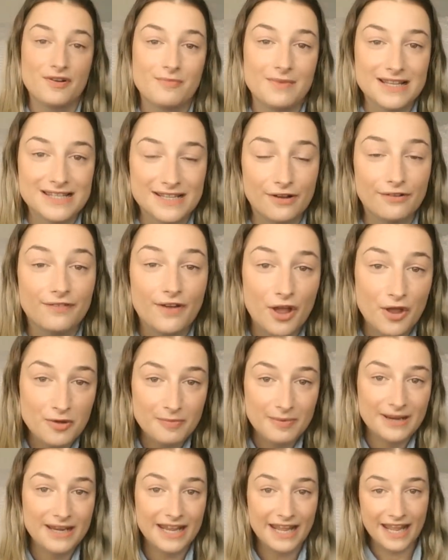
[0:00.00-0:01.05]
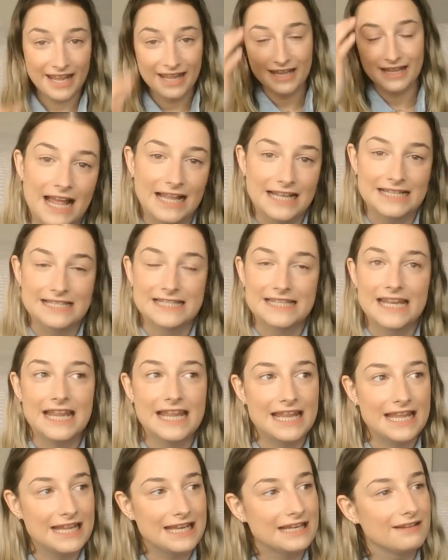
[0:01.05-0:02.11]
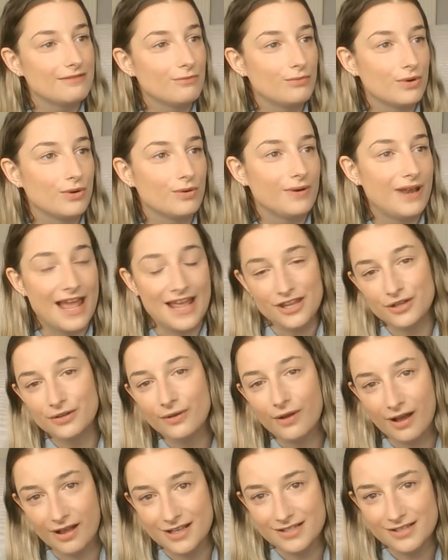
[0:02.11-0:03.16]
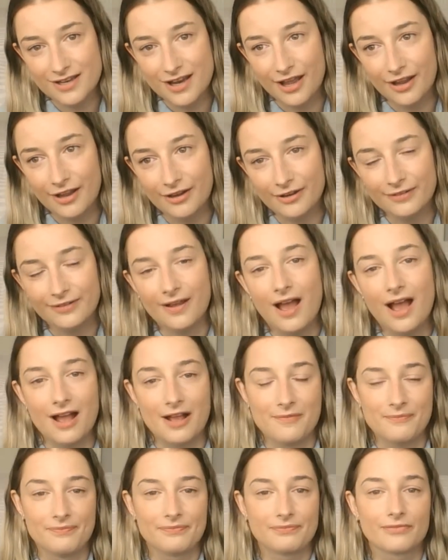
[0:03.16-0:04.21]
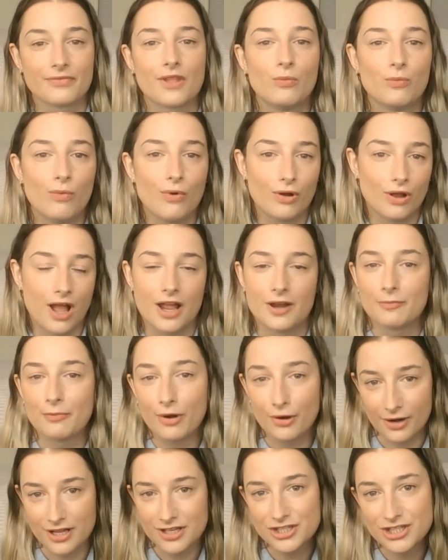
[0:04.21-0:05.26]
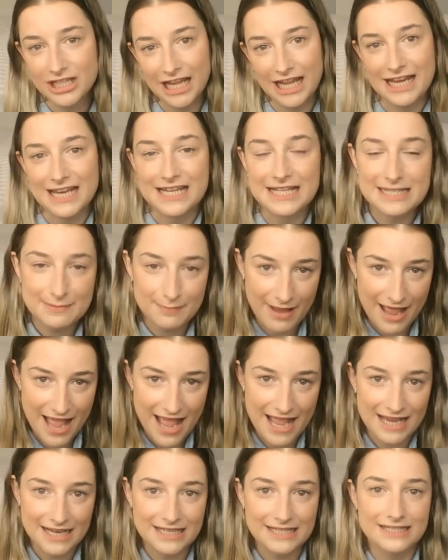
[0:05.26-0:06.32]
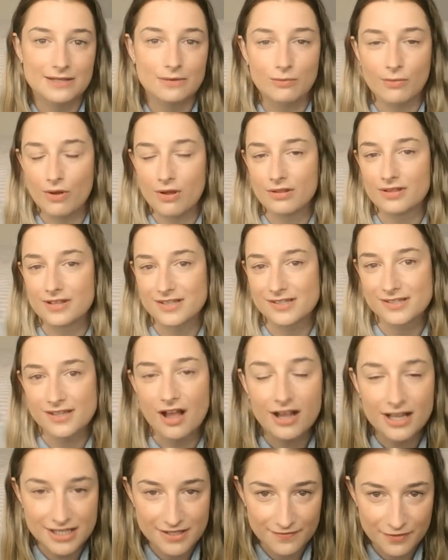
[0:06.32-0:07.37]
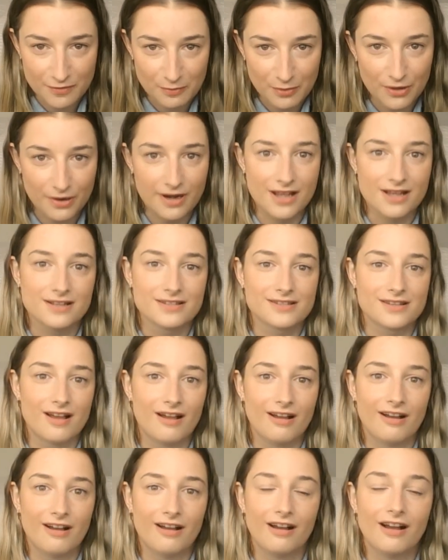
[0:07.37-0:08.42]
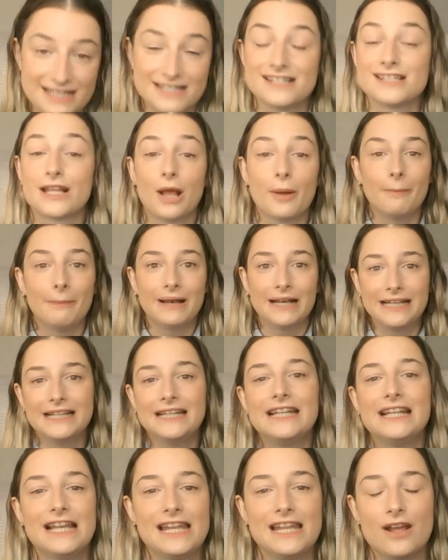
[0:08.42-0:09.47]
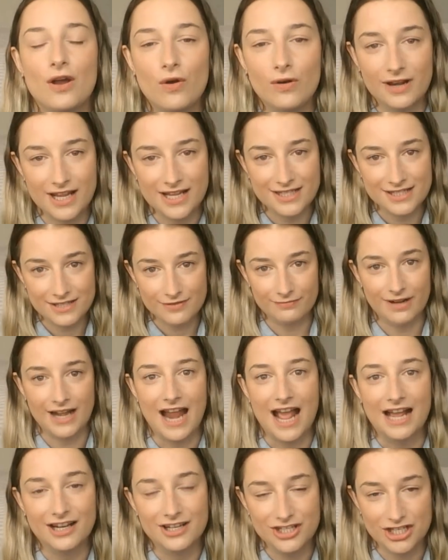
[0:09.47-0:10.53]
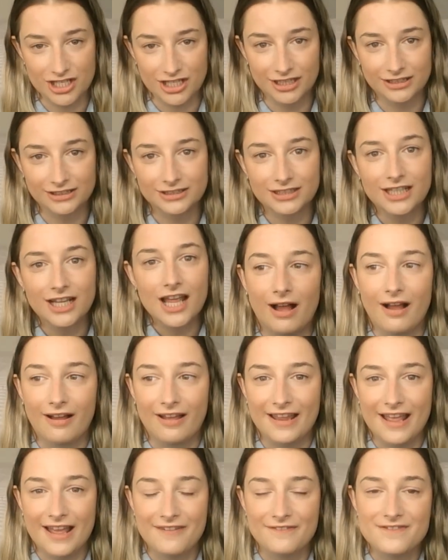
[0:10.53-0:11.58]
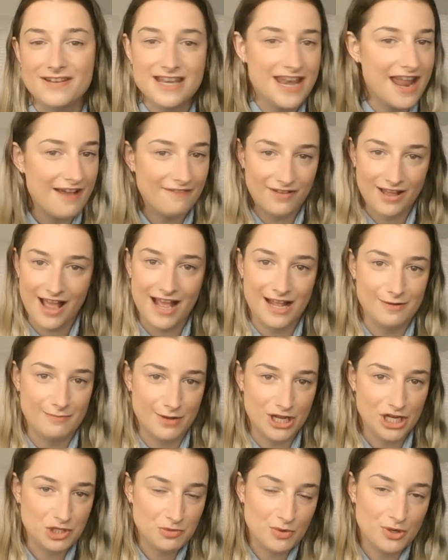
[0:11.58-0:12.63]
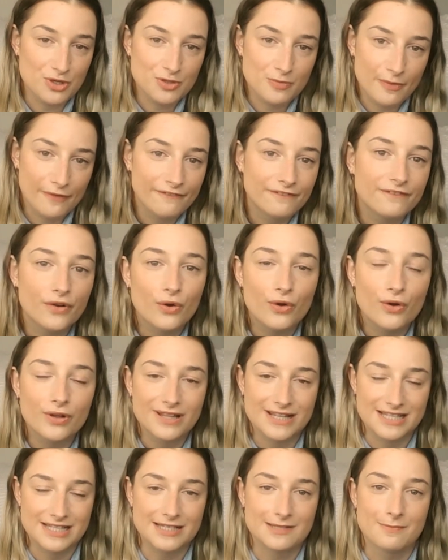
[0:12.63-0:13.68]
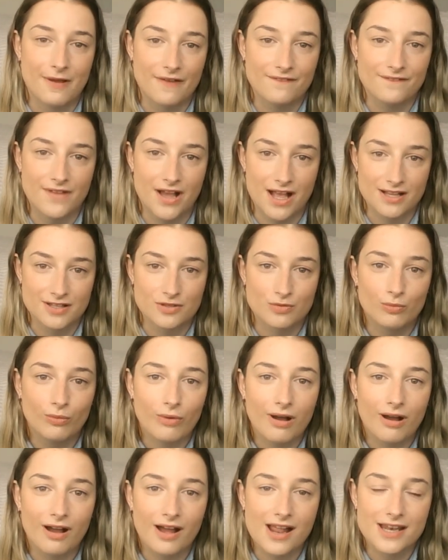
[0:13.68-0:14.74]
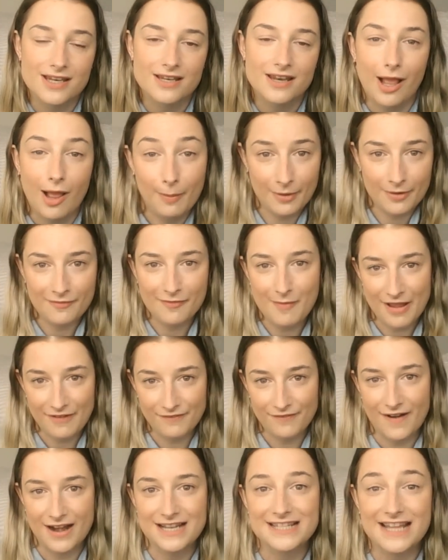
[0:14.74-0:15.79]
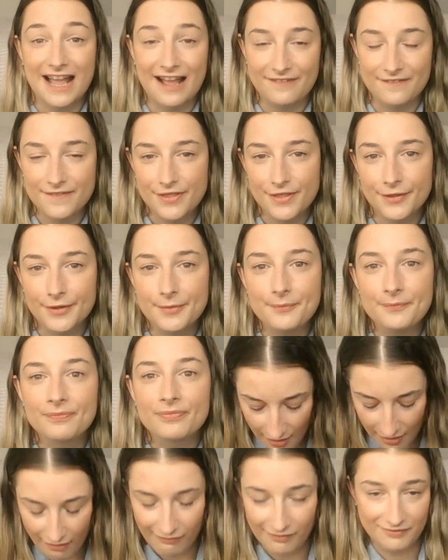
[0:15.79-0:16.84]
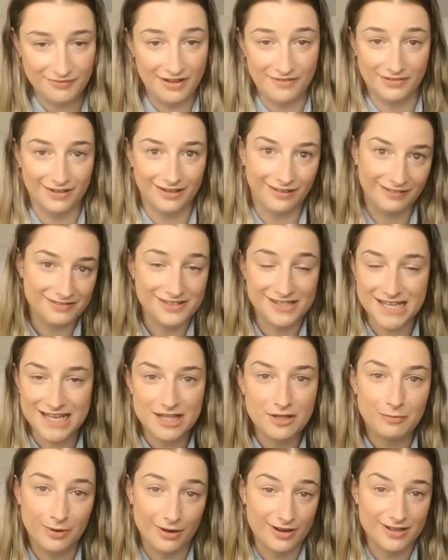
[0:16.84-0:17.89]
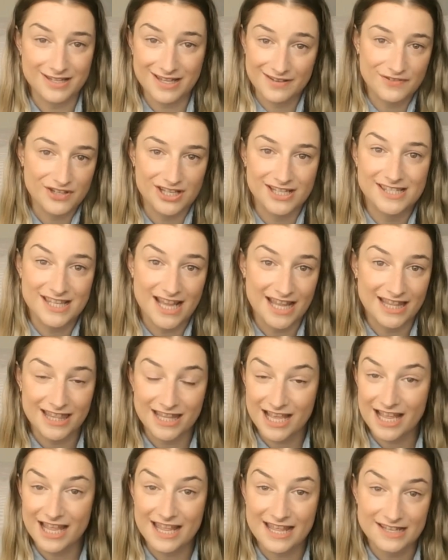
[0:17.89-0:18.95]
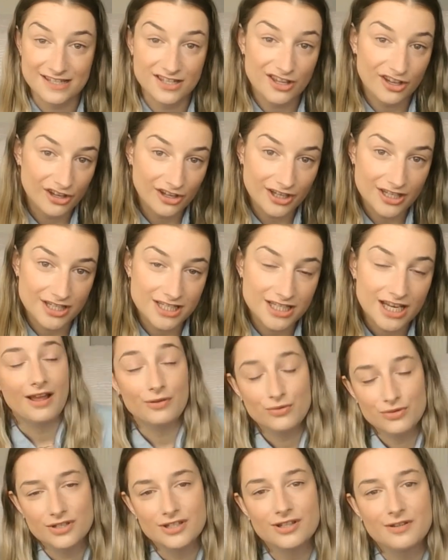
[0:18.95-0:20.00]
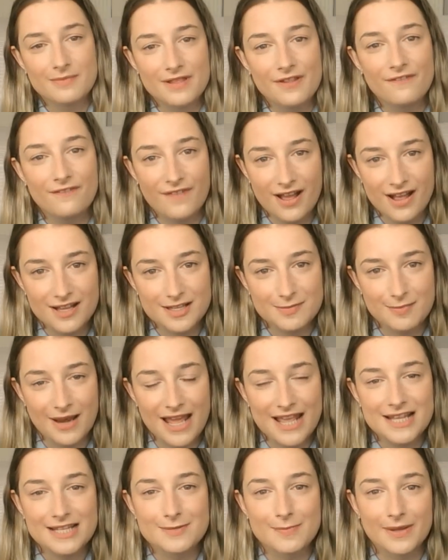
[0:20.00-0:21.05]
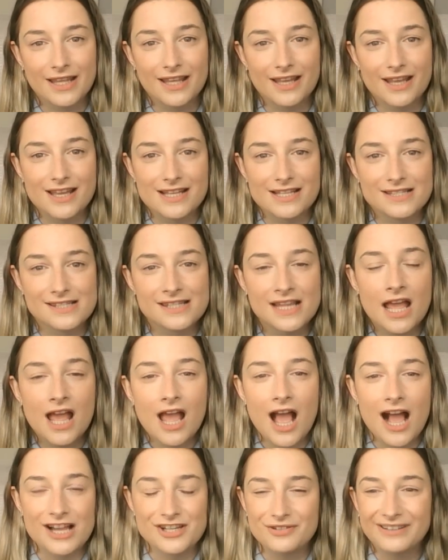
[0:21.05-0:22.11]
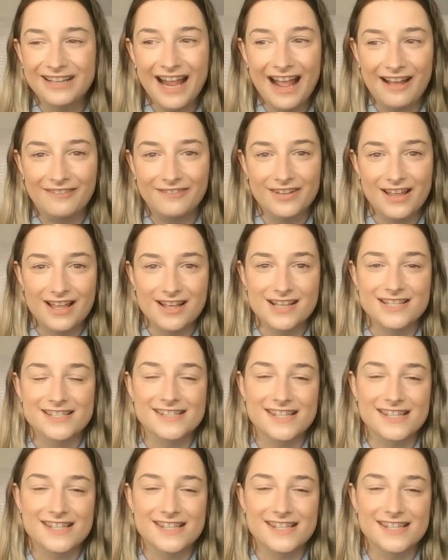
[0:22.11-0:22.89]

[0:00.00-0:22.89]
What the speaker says: film myself opening it, and it will let you guys know what kind of products you can expect, what the size of the products are. This is a completely honest reaction. I have never had a Birchbox before. This is my first one. A couple of my friends have them. I've never seen the products. They've just said that it's good. I ordered them in the first place because I don't really have a